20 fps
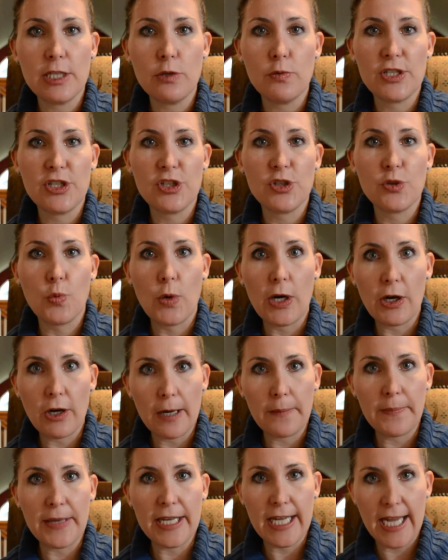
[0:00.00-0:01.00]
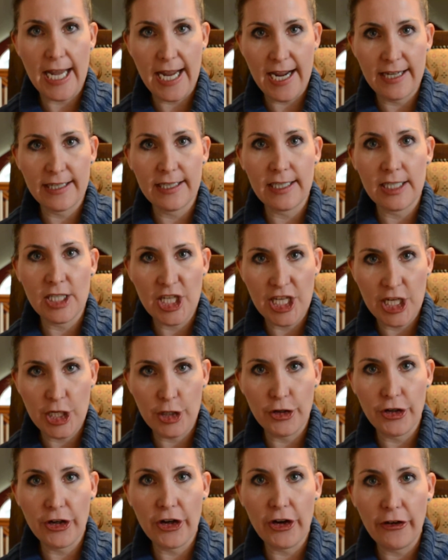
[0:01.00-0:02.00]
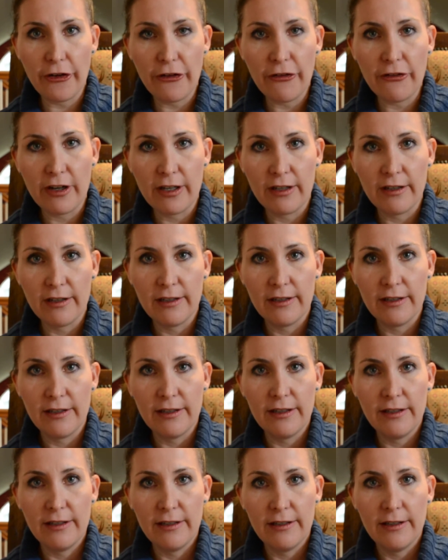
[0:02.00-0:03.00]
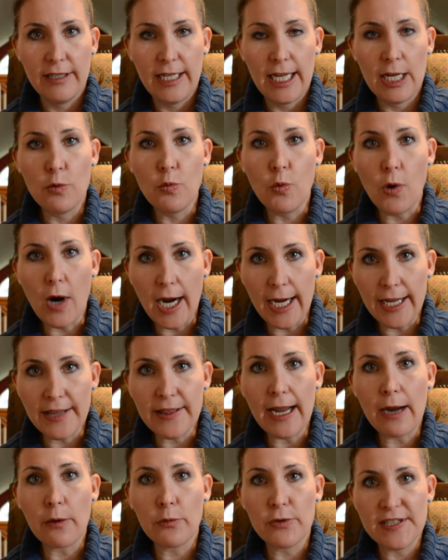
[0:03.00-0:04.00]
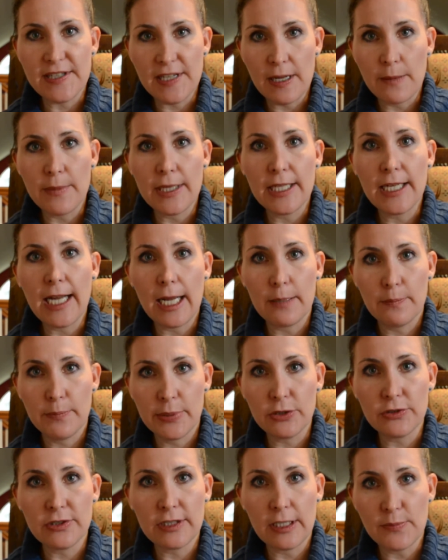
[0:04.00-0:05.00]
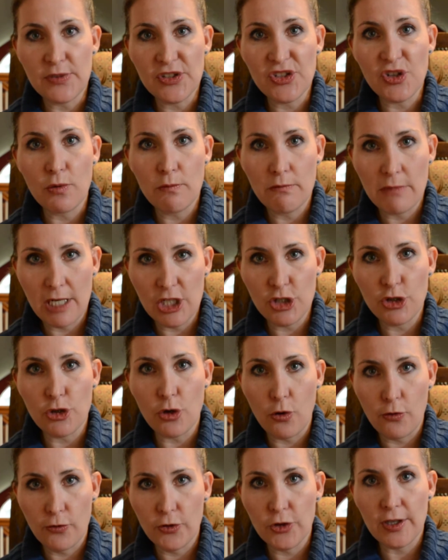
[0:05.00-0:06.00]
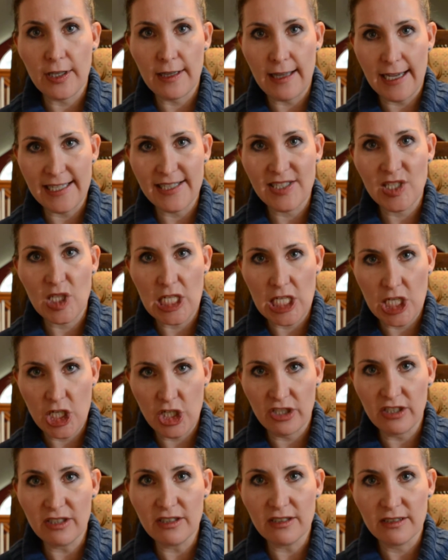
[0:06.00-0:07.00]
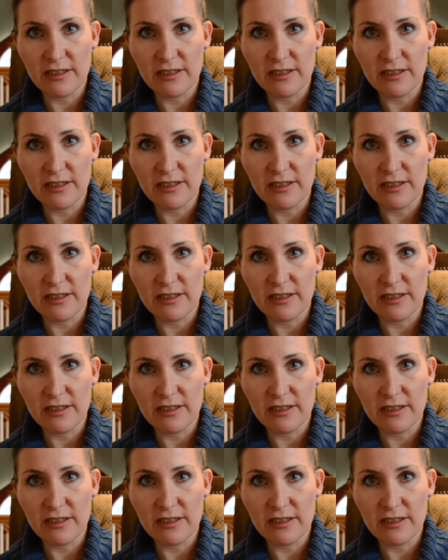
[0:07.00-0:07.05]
which is where I began a year ago, and why that resentment had built up so much over the last year,